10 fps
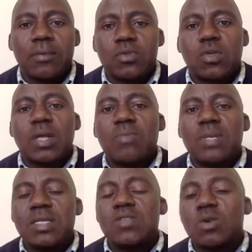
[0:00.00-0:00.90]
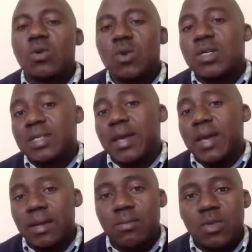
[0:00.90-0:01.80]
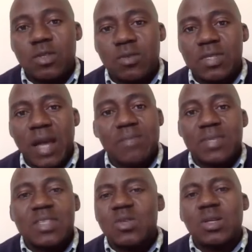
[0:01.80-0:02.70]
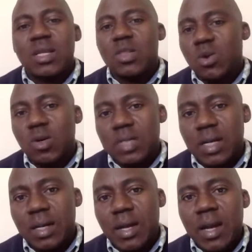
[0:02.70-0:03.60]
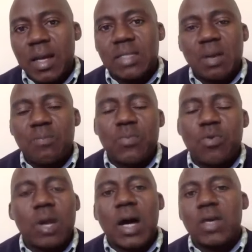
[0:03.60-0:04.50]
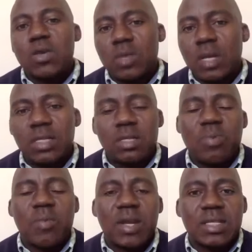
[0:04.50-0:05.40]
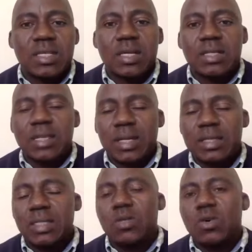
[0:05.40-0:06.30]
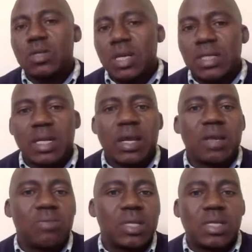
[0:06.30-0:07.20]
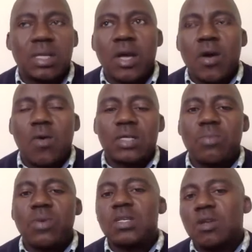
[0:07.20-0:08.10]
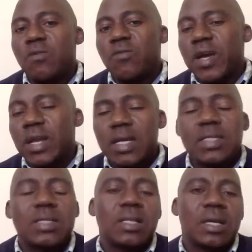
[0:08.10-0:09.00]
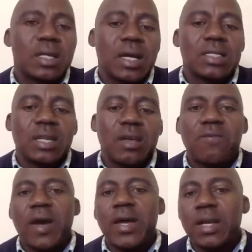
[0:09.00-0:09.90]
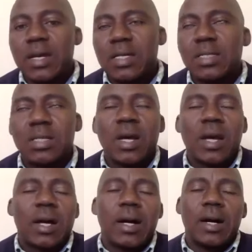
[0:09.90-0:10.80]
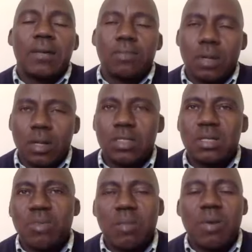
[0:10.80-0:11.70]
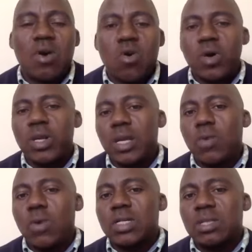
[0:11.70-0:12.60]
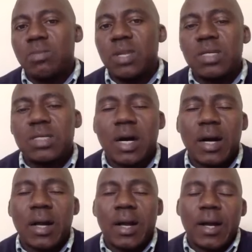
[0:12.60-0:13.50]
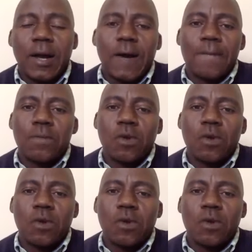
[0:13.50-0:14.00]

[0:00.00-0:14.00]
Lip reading: So that means he's not always there most of the time. It is not a doctor. And some people will argue that the permanent secretary is a doctor. Tendai Biti was the Minister of Finance. He doesn't have finance. Simba Makoni was the Minister of